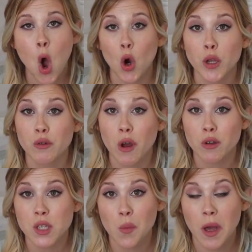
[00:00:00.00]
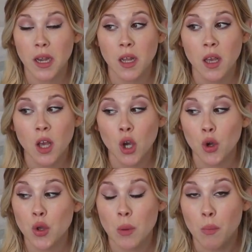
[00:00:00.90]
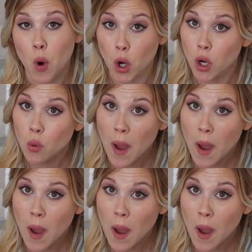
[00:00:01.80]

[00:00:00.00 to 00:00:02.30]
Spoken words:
or you know someone who you can borrow